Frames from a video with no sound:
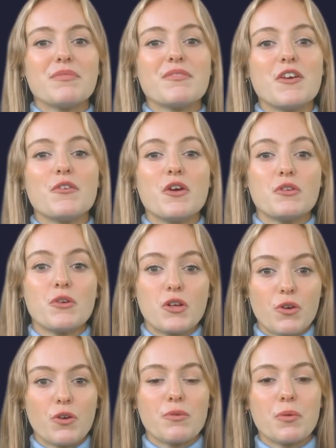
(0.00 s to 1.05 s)
The Rotary
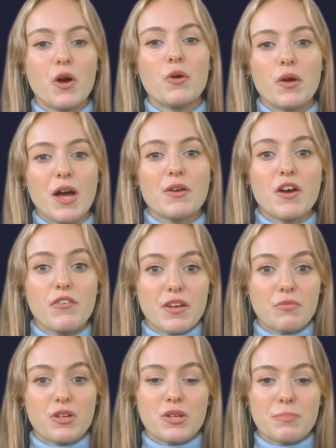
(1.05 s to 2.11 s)
Youth Program of
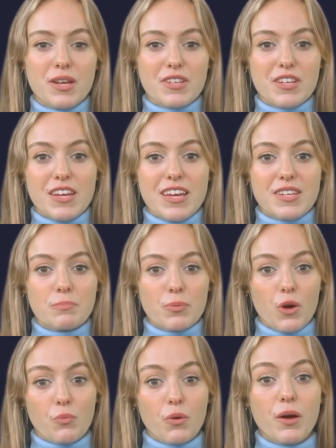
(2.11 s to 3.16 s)
Enrichment is a
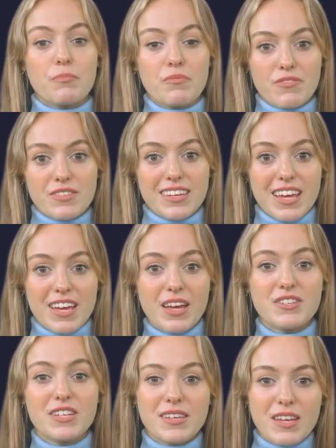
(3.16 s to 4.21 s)
program for
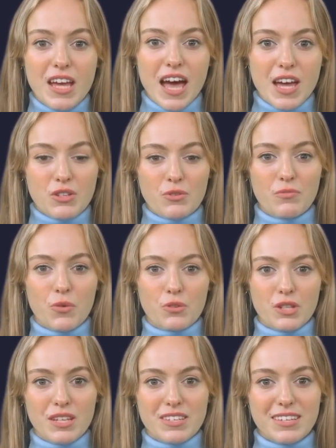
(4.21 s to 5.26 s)
teenagers aged
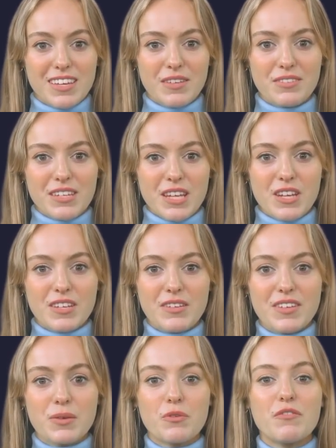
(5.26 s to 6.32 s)
14 to 17
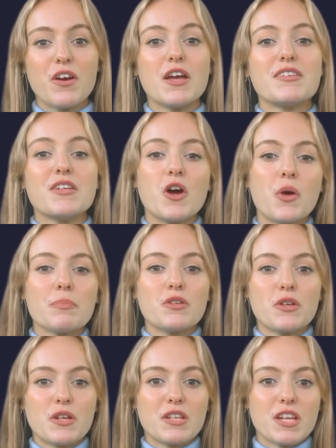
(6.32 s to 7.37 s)
that provides an
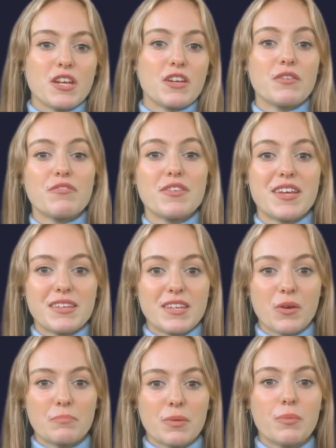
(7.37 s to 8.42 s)
opportunity for these
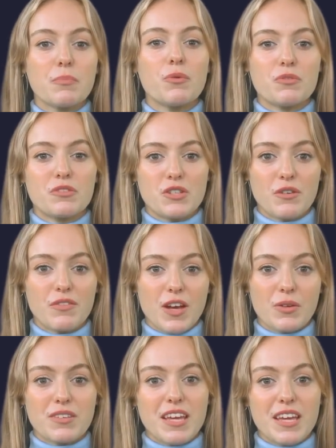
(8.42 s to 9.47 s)
young people to
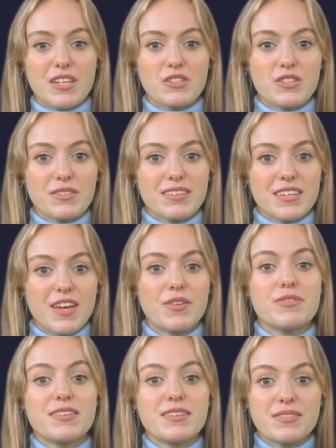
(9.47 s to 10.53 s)
develop their leadership
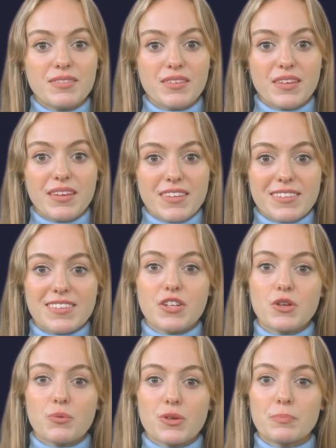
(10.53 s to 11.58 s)
skills,
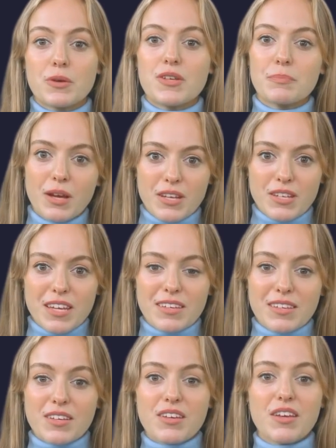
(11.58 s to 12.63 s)
social
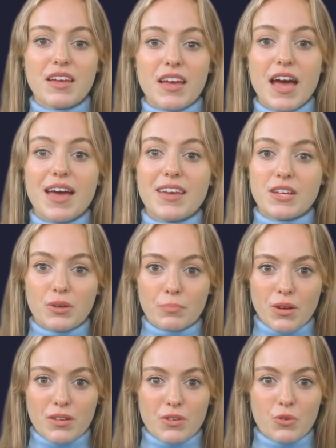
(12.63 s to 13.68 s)
responsibilities, and
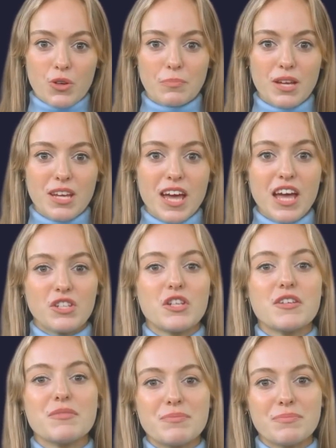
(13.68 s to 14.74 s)
interpersonal communication.